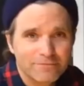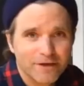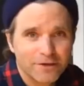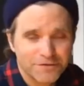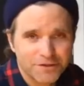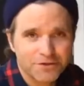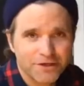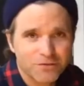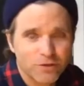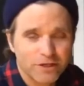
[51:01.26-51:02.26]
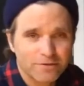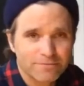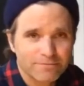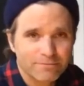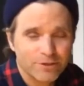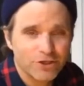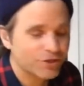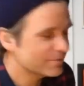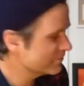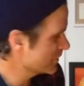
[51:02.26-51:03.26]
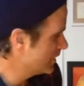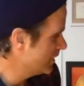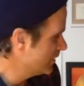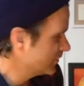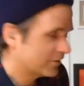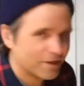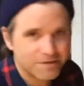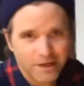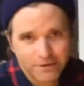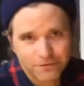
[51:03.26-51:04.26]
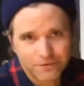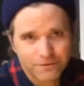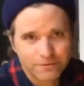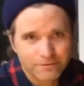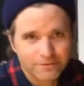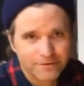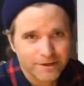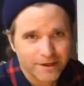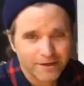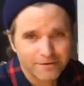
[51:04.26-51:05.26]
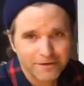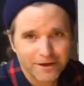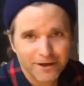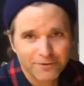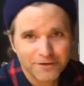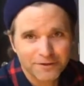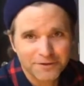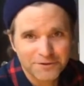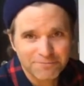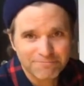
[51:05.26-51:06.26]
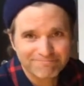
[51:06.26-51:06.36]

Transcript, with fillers: I'll see you next week. Be good, stay safe, and uh, talk to you soon.